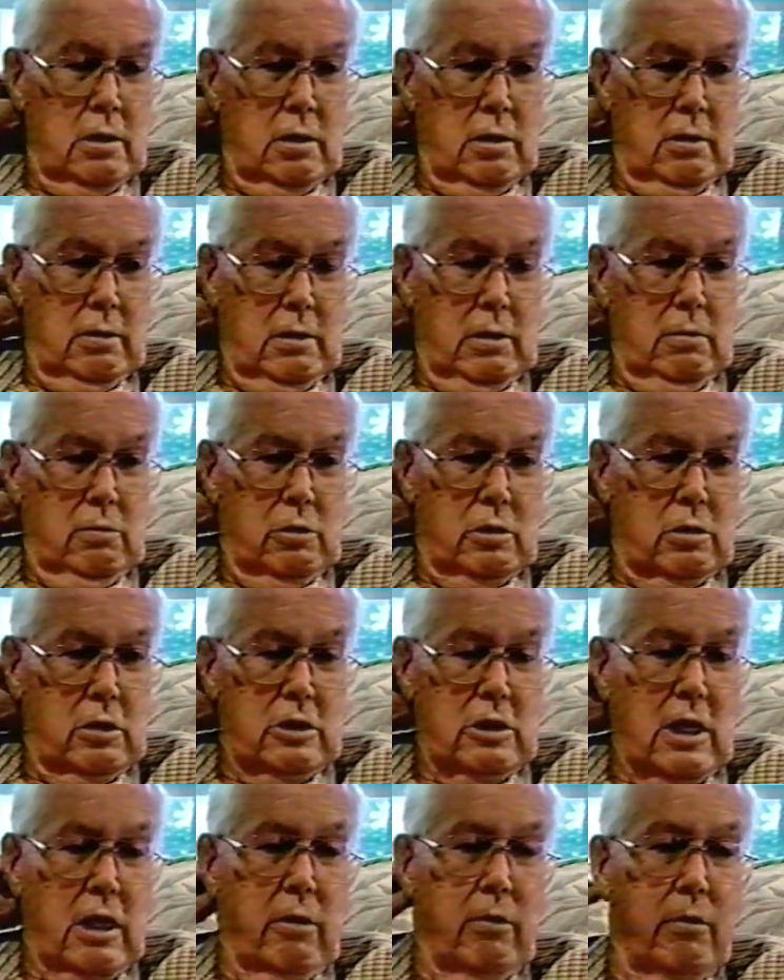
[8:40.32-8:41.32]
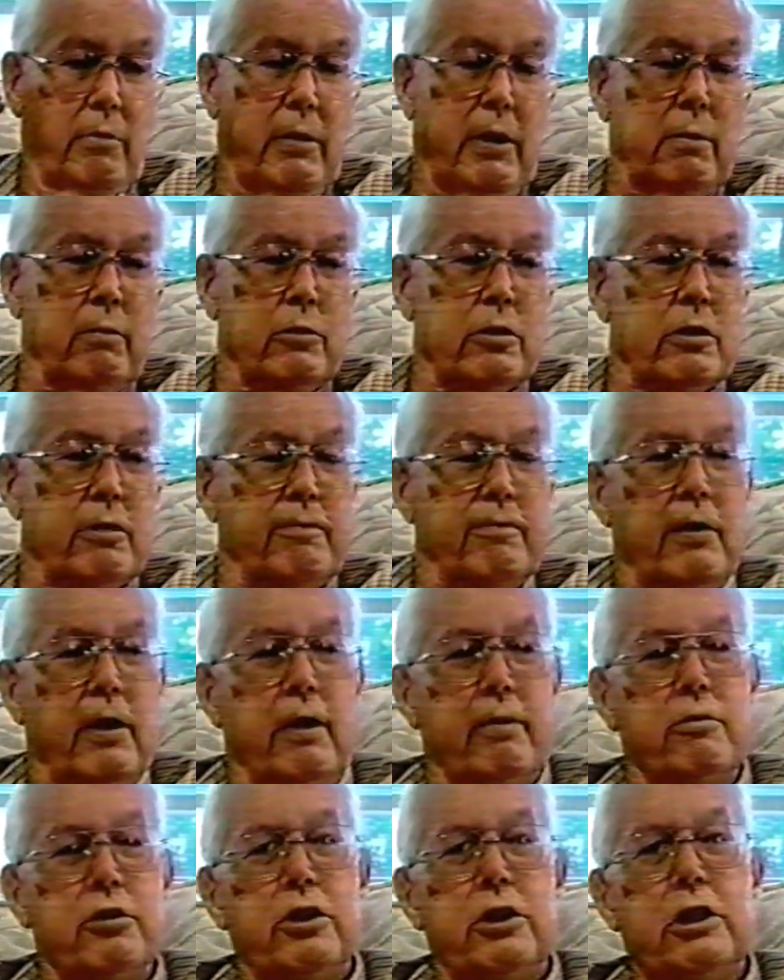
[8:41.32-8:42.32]
It was, as I remember, it was a 5
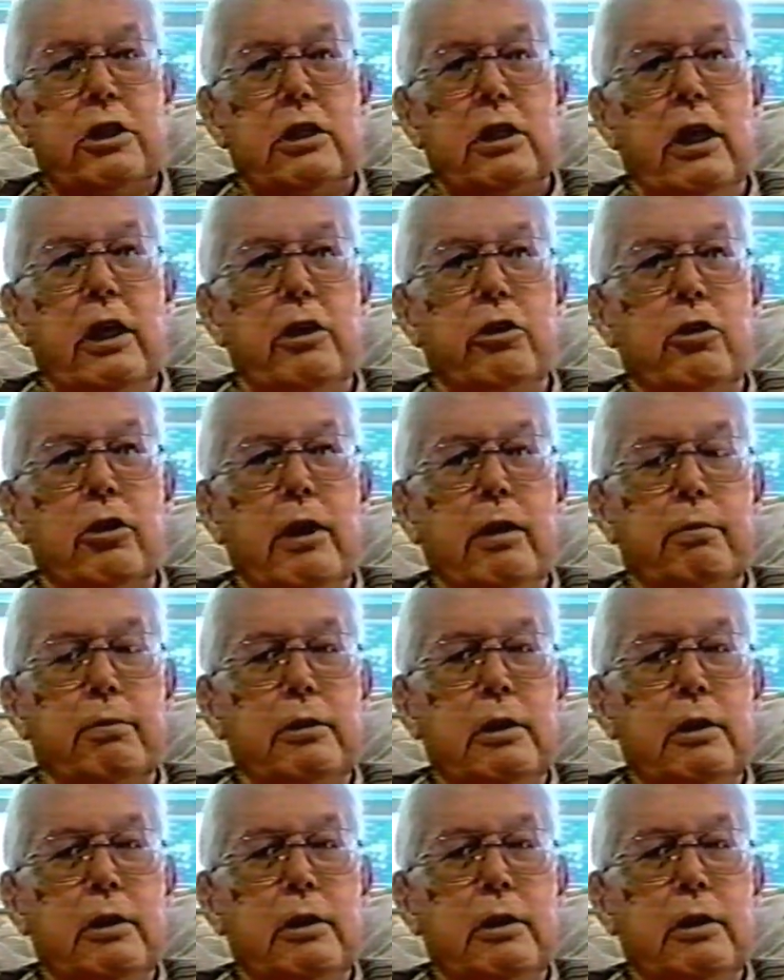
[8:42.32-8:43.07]
or 6 day trip.